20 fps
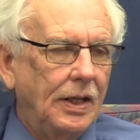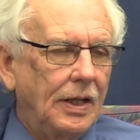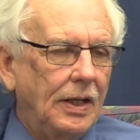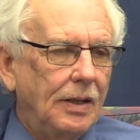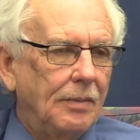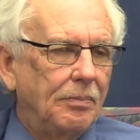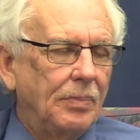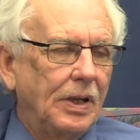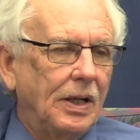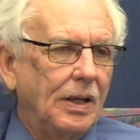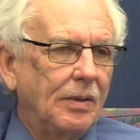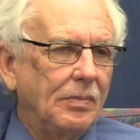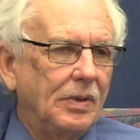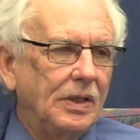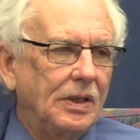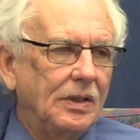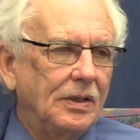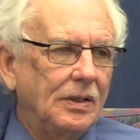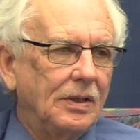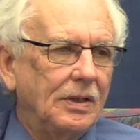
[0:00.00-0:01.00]
But I
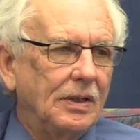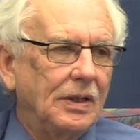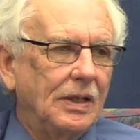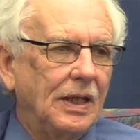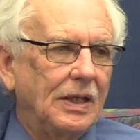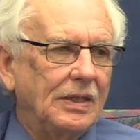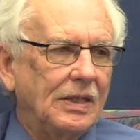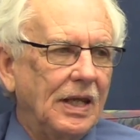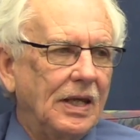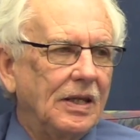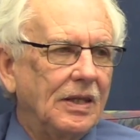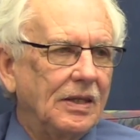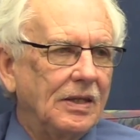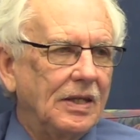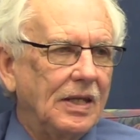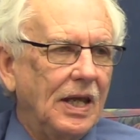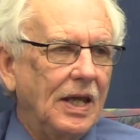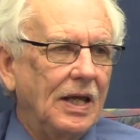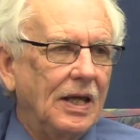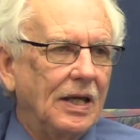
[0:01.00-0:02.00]
mean, at the end of the
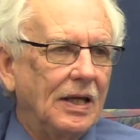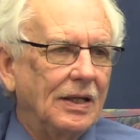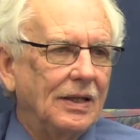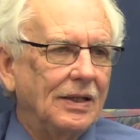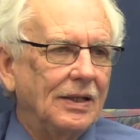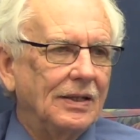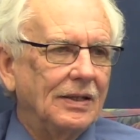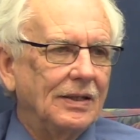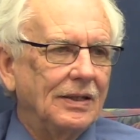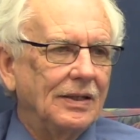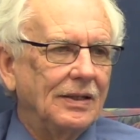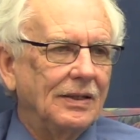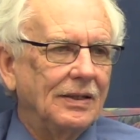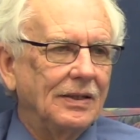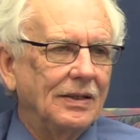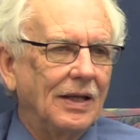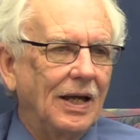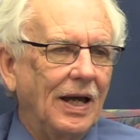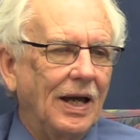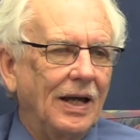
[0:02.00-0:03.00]
day,
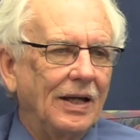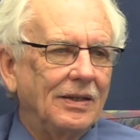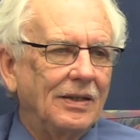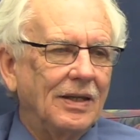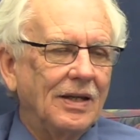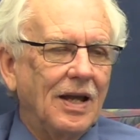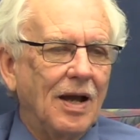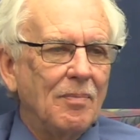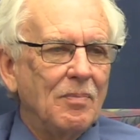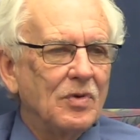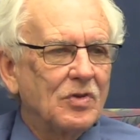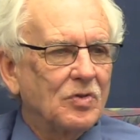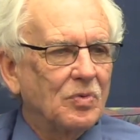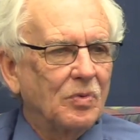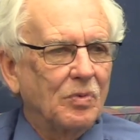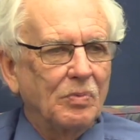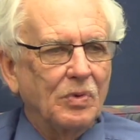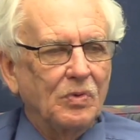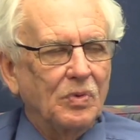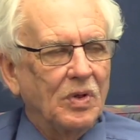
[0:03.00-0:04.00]
the governments
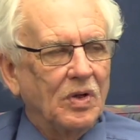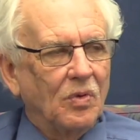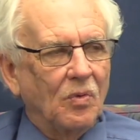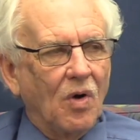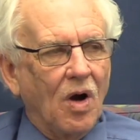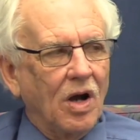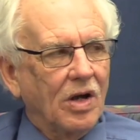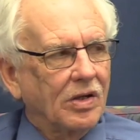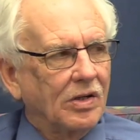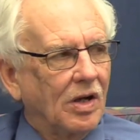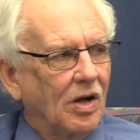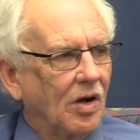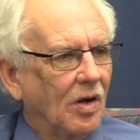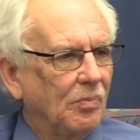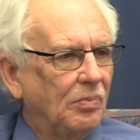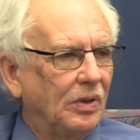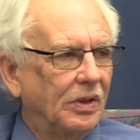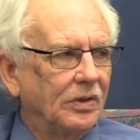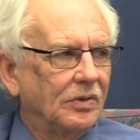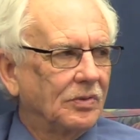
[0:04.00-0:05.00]
were between a rock and a
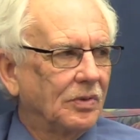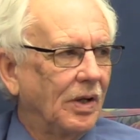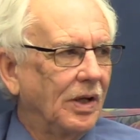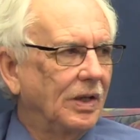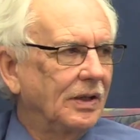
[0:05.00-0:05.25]
hard place, right?